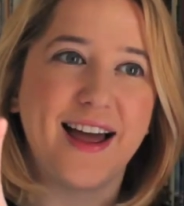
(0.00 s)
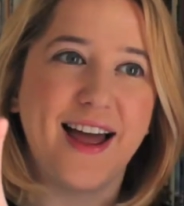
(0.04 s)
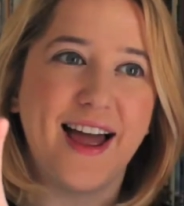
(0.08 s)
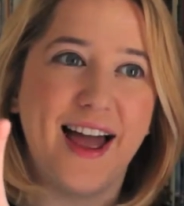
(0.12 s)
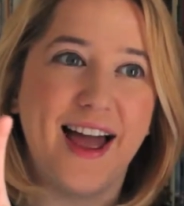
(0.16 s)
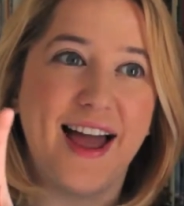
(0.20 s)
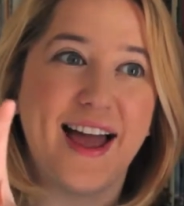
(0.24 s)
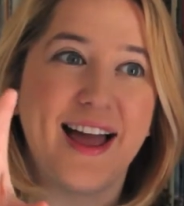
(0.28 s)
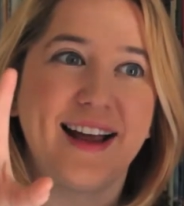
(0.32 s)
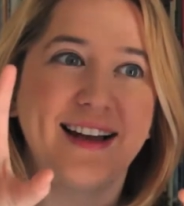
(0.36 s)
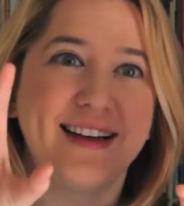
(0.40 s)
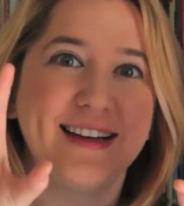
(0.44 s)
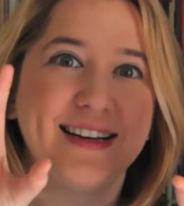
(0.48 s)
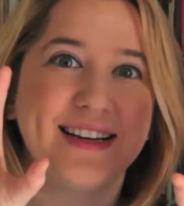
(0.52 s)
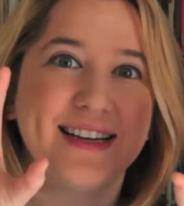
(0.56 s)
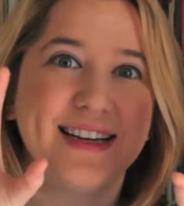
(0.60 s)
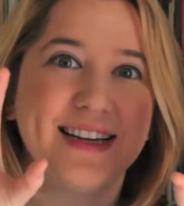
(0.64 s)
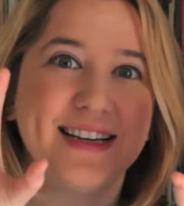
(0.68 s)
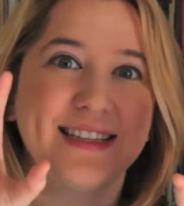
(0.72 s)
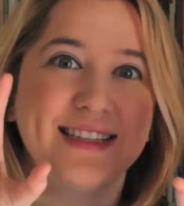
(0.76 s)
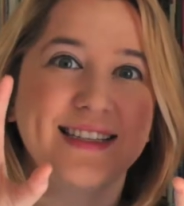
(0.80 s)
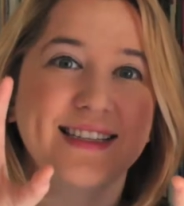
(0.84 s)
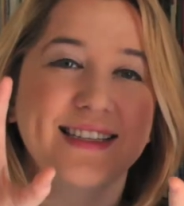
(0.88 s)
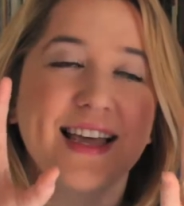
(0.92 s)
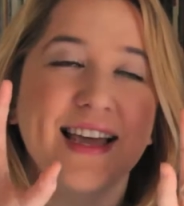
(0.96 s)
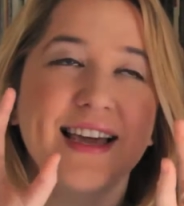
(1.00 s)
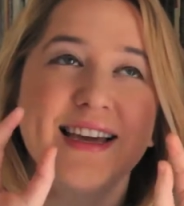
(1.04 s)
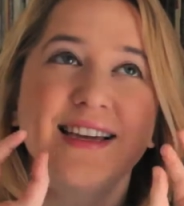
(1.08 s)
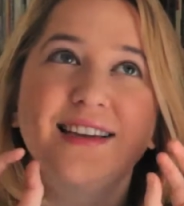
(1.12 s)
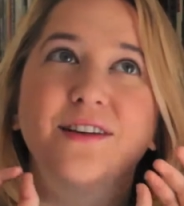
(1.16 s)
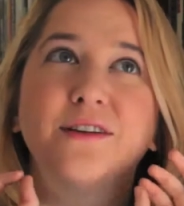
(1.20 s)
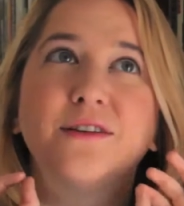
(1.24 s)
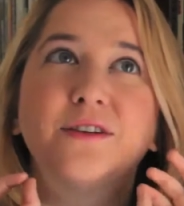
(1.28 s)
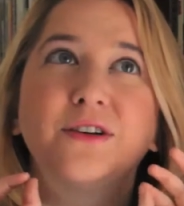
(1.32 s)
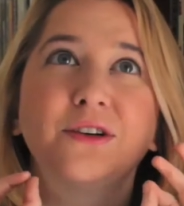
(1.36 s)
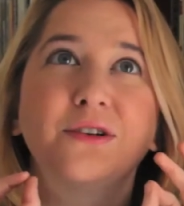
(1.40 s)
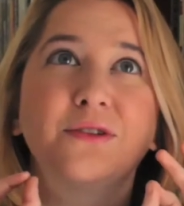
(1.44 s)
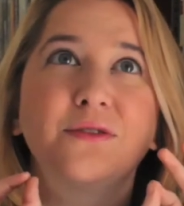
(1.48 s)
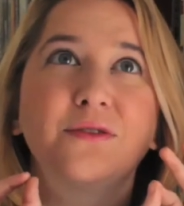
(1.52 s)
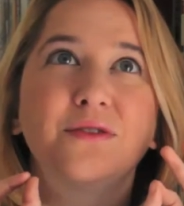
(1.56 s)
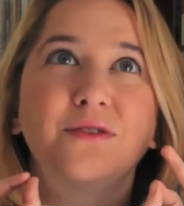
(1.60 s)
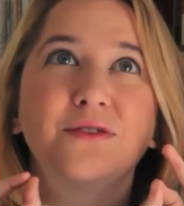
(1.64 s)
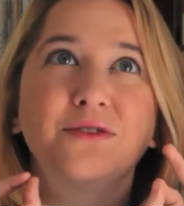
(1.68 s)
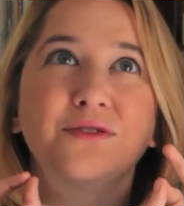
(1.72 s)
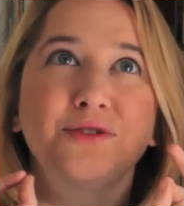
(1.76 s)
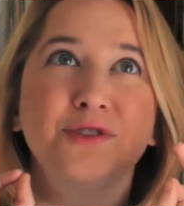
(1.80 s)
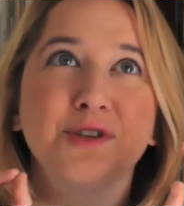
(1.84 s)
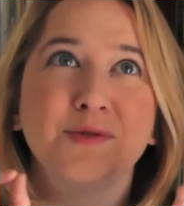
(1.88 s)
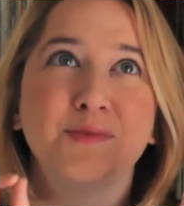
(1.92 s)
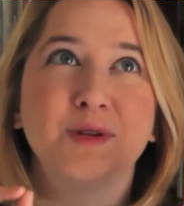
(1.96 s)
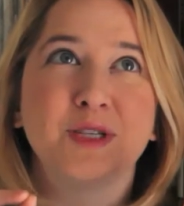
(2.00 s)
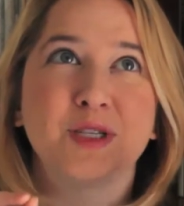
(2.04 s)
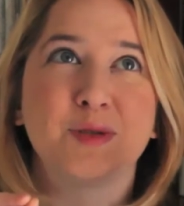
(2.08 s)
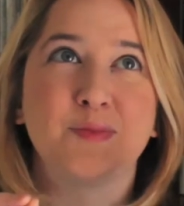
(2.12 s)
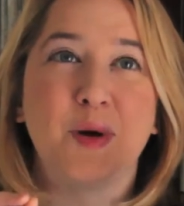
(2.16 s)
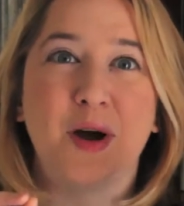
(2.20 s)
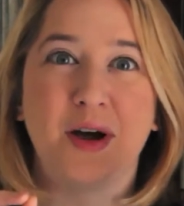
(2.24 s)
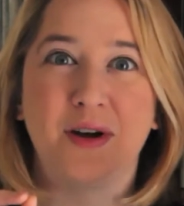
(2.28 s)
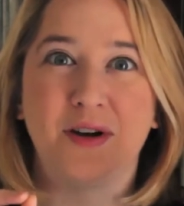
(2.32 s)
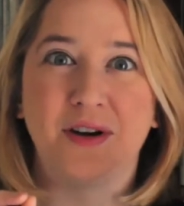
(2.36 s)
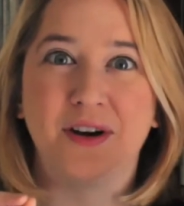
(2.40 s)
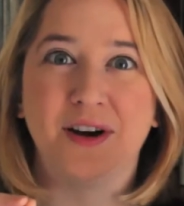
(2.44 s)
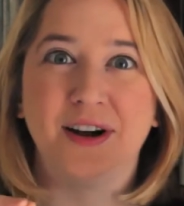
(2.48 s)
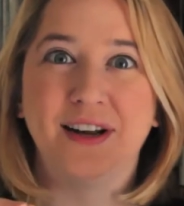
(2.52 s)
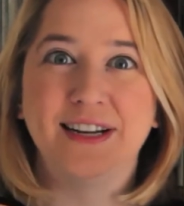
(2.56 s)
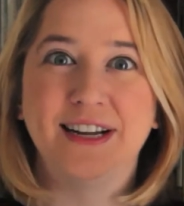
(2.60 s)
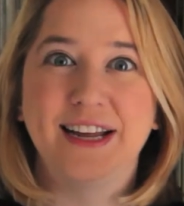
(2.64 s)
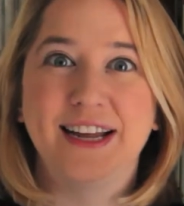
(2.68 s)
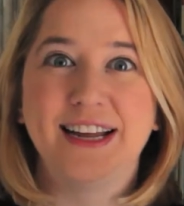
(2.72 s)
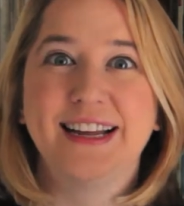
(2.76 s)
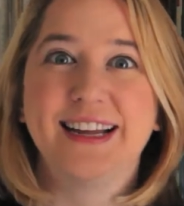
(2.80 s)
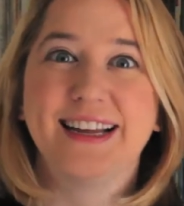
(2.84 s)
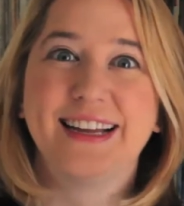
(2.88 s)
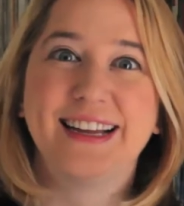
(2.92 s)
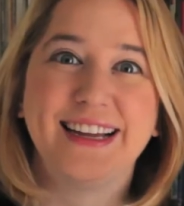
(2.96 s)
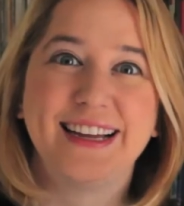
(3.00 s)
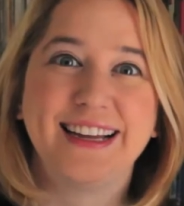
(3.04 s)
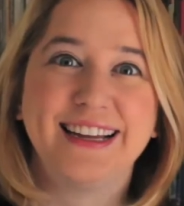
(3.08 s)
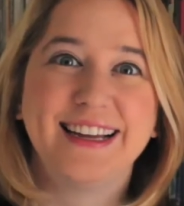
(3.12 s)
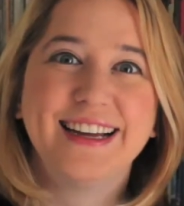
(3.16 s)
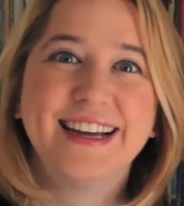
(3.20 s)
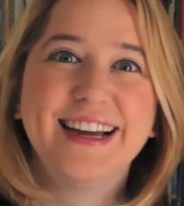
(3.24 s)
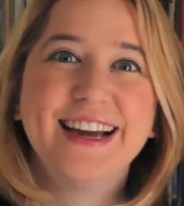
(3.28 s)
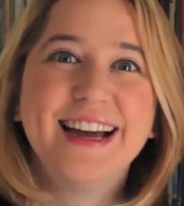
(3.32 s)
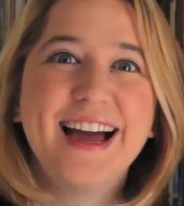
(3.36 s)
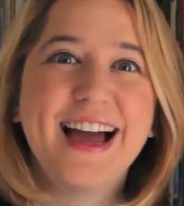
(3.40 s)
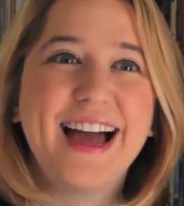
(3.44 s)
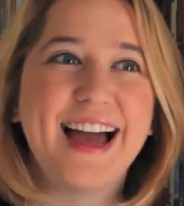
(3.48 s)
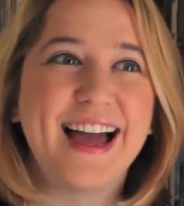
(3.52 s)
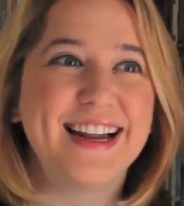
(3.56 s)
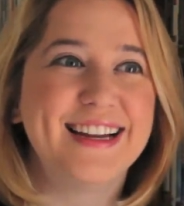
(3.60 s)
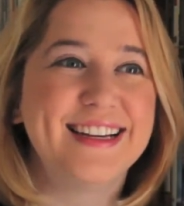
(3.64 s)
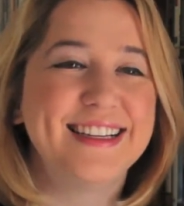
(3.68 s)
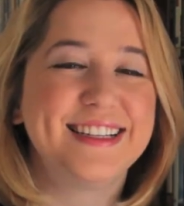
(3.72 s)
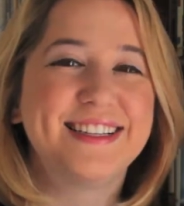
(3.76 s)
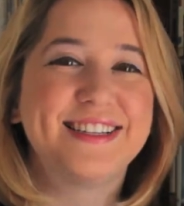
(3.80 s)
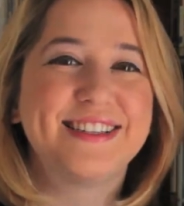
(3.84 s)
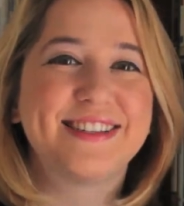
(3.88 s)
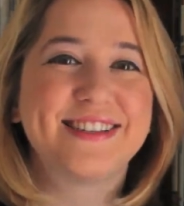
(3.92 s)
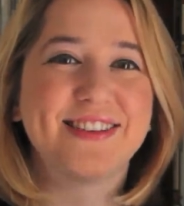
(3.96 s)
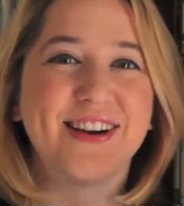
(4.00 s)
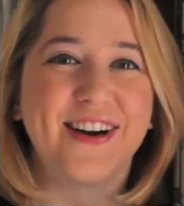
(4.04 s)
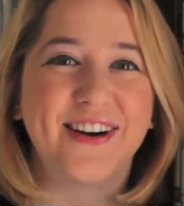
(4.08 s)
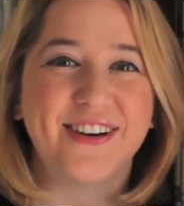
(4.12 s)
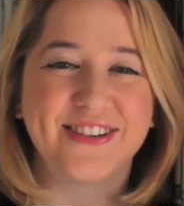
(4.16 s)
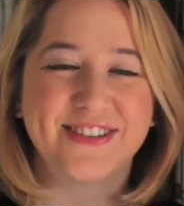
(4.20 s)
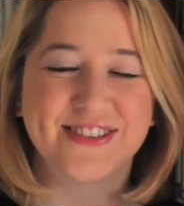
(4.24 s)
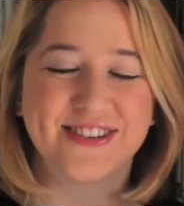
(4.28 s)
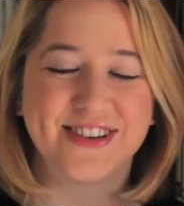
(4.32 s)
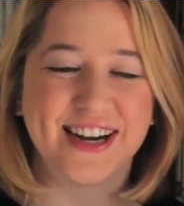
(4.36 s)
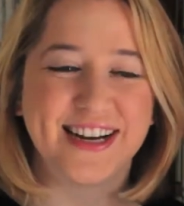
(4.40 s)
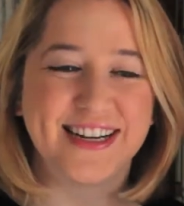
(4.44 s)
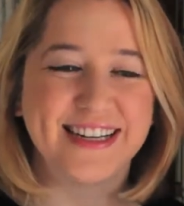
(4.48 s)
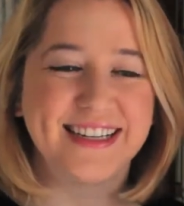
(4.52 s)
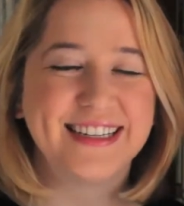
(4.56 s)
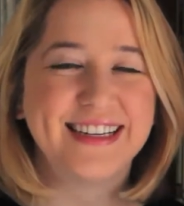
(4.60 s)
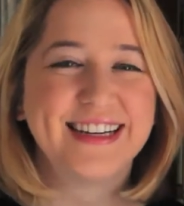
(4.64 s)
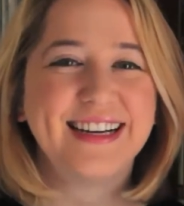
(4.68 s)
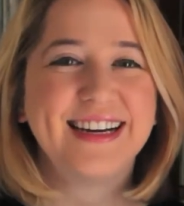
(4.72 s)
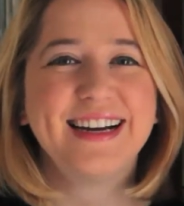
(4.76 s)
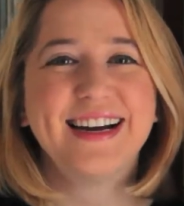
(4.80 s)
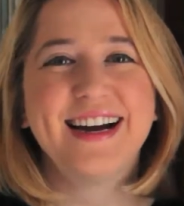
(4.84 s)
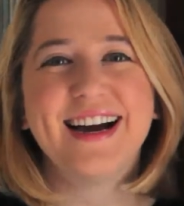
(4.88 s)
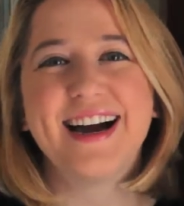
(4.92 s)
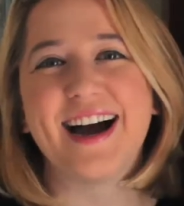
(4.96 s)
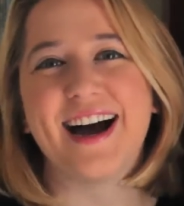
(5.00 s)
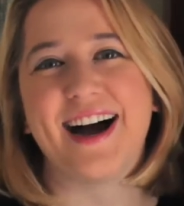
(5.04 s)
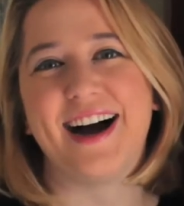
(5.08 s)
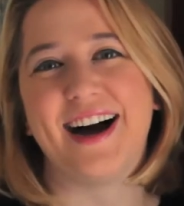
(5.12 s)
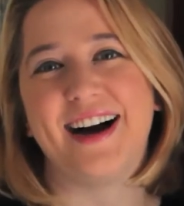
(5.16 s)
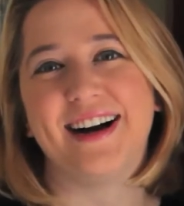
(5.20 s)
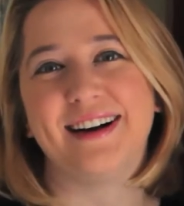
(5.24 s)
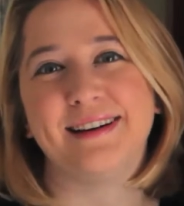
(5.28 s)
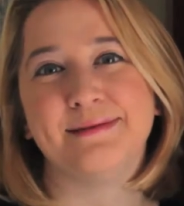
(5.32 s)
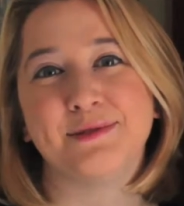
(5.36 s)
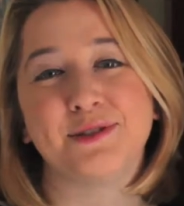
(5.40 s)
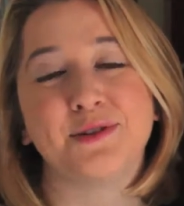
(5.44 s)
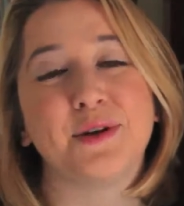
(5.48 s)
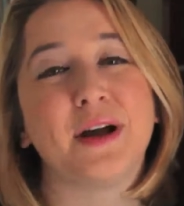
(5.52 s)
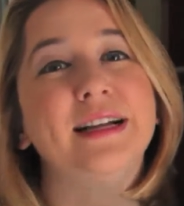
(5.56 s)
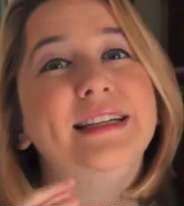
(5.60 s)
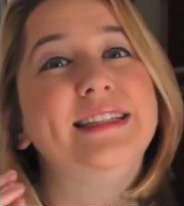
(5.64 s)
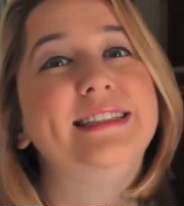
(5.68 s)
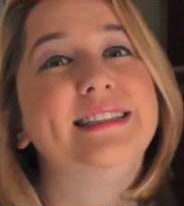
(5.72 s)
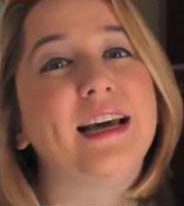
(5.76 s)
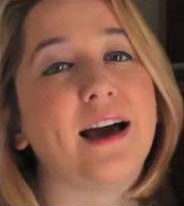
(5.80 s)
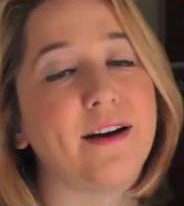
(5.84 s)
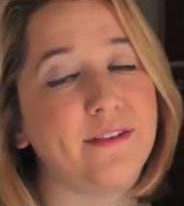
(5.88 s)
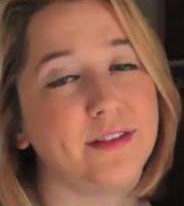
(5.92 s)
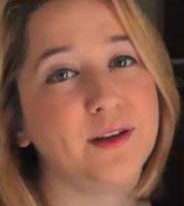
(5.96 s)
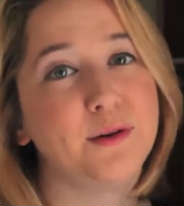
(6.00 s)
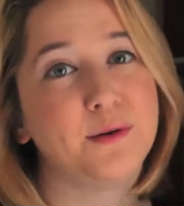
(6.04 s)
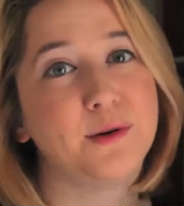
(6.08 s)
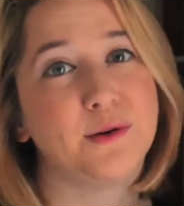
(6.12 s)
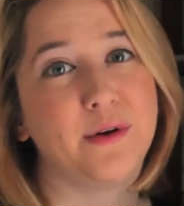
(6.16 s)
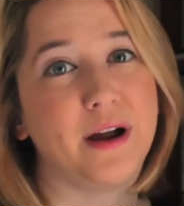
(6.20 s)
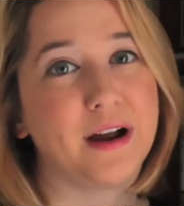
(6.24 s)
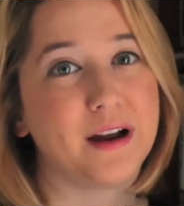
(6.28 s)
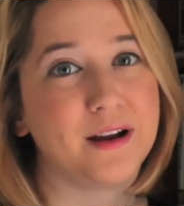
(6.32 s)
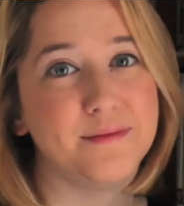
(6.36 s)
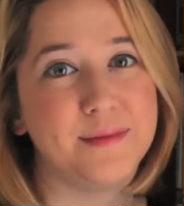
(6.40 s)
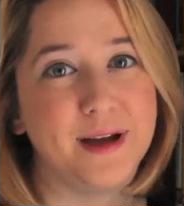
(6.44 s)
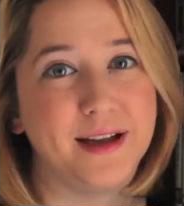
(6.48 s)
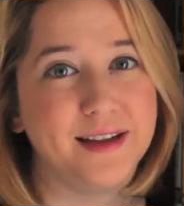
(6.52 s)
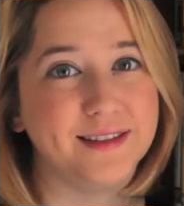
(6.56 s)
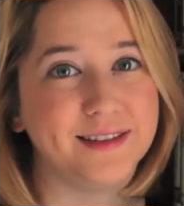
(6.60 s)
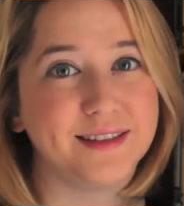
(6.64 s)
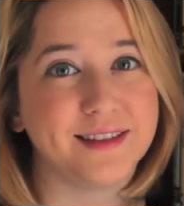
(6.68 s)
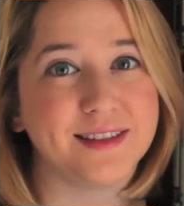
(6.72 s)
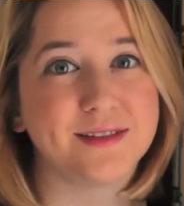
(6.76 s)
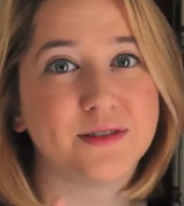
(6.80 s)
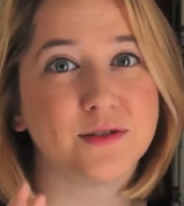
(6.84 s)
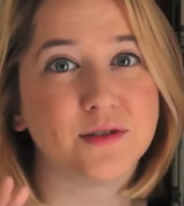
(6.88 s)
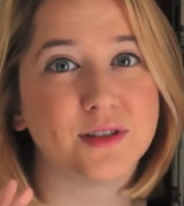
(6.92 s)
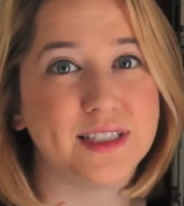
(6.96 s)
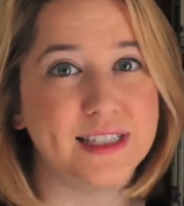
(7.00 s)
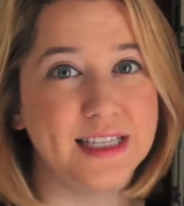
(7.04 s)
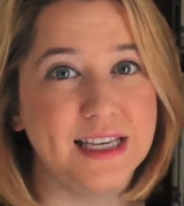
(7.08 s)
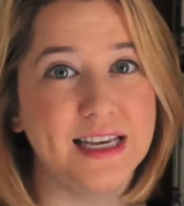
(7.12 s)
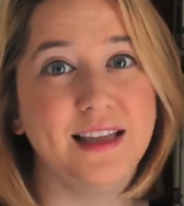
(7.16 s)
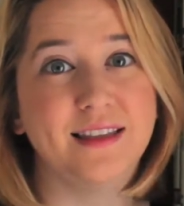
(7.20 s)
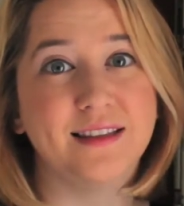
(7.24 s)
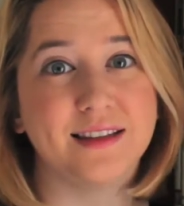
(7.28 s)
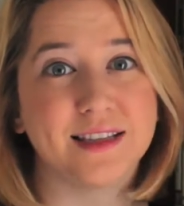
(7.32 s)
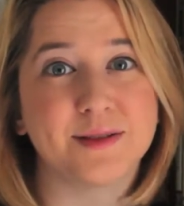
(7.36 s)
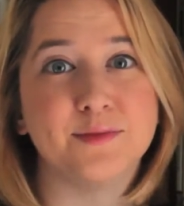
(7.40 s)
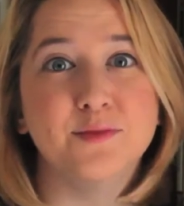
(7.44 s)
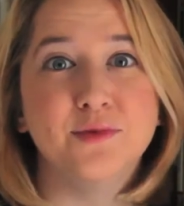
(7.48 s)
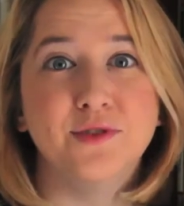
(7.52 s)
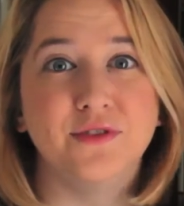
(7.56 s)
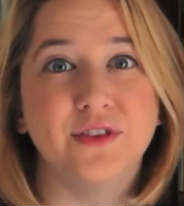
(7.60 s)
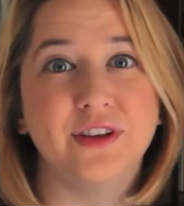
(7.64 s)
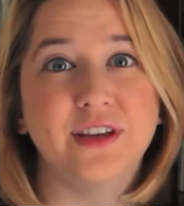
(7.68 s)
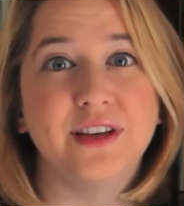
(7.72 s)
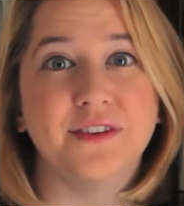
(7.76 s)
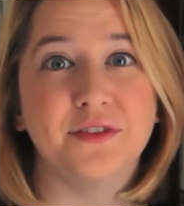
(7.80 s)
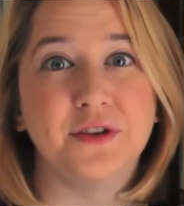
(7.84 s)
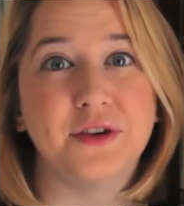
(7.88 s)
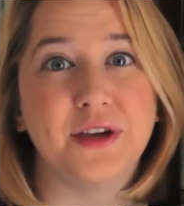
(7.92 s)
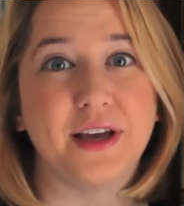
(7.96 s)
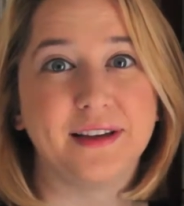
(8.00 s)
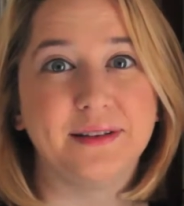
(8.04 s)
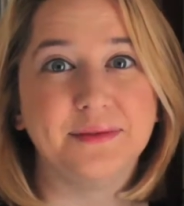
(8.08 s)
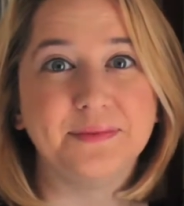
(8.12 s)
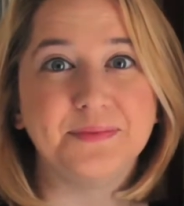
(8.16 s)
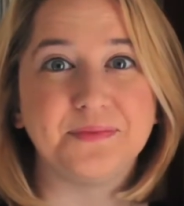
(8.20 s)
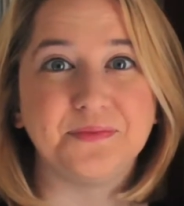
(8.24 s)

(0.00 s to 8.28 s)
And it's like super spot on and it's so great. So I definitely would recommend seeing this movie if you can.